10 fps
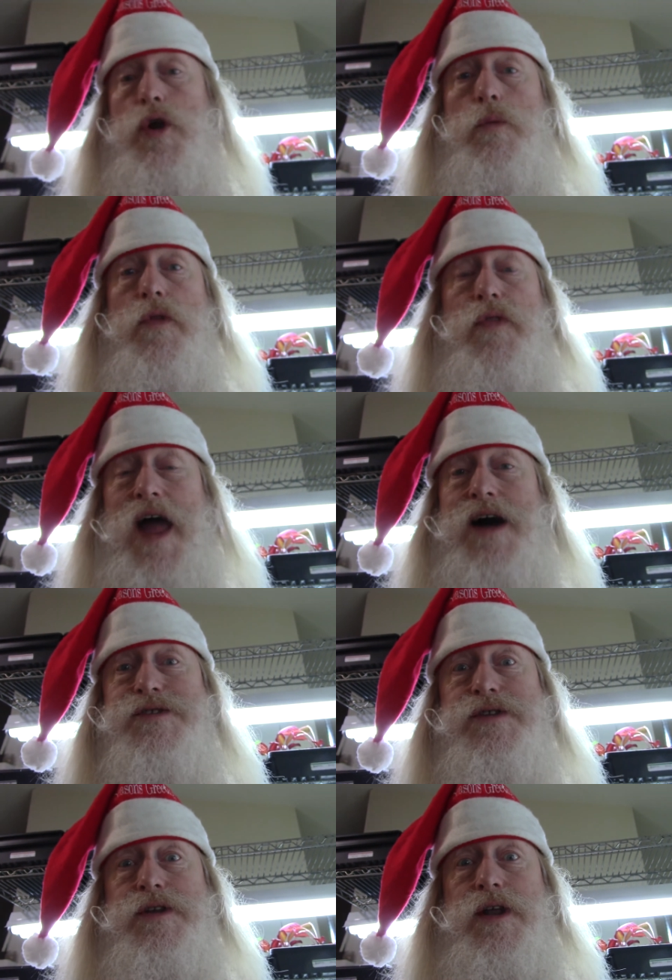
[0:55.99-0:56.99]
with
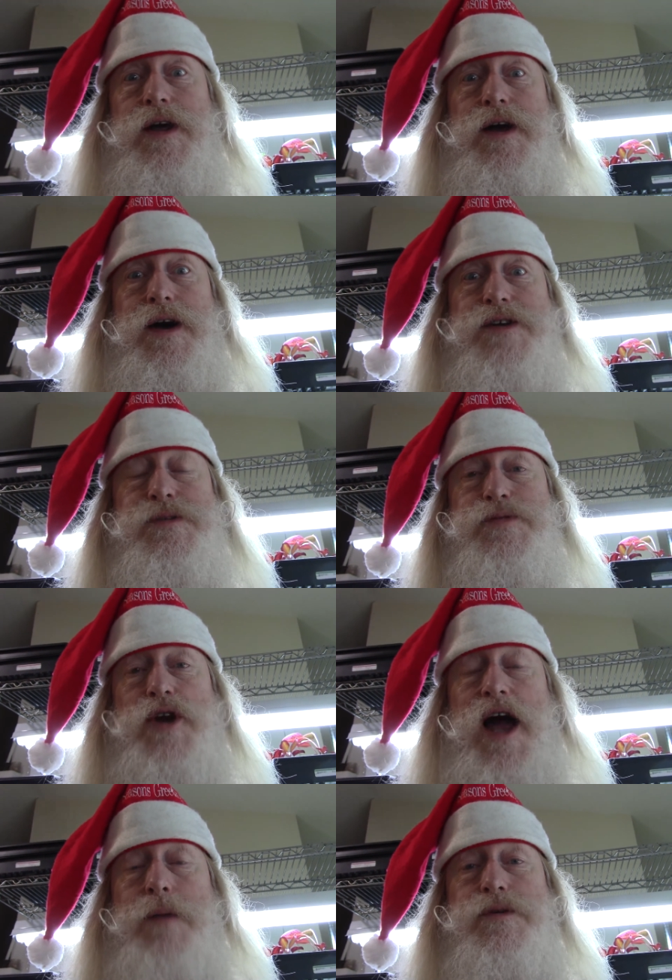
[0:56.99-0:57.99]
1,000
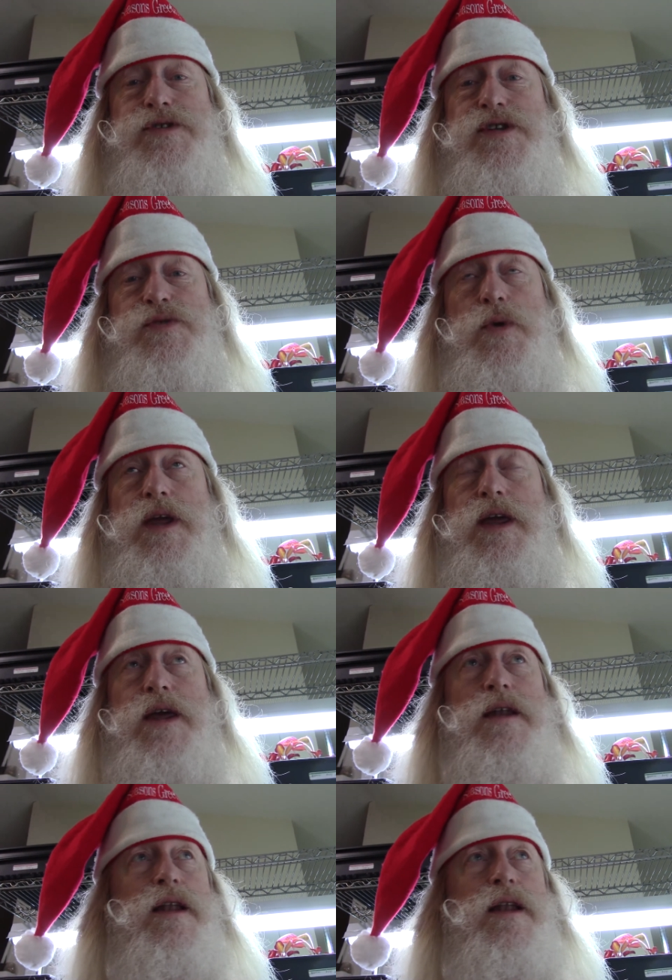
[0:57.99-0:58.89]
subscribers this weekend.